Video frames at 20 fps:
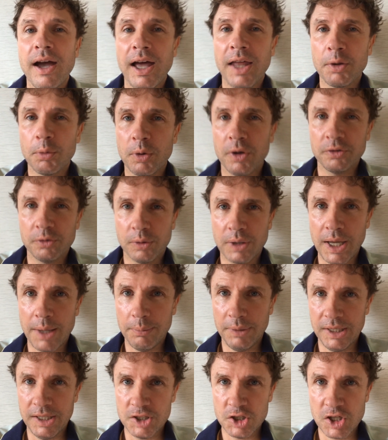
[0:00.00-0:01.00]
otherwise we'll
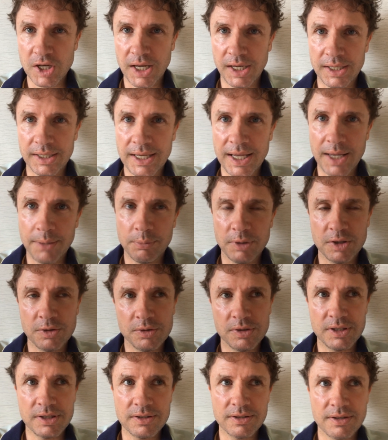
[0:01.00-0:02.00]
come in and shut it down
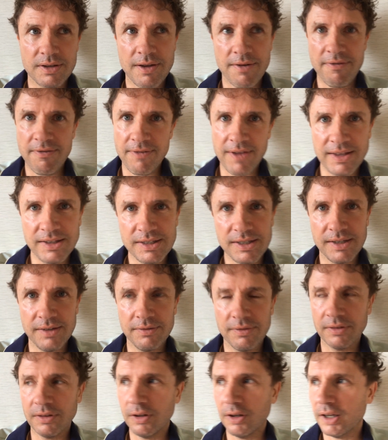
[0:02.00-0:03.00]
because it's
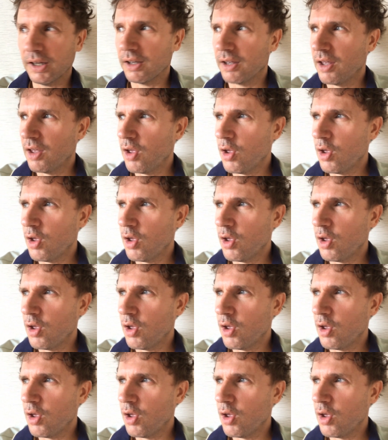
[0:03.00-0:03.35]
offensive. Like,